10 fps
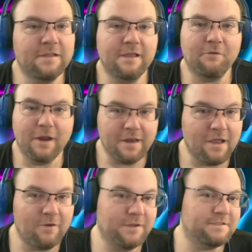Like right
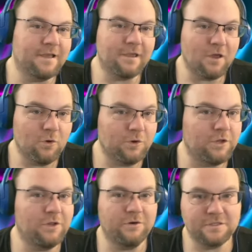now it's like
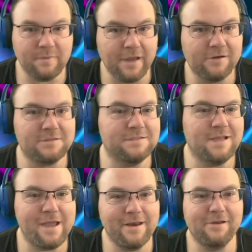Odin or Spider
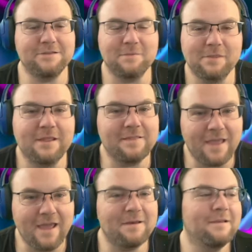Society or something like
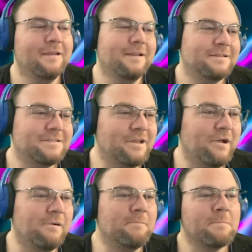that.
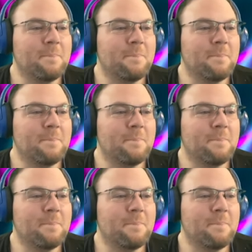So...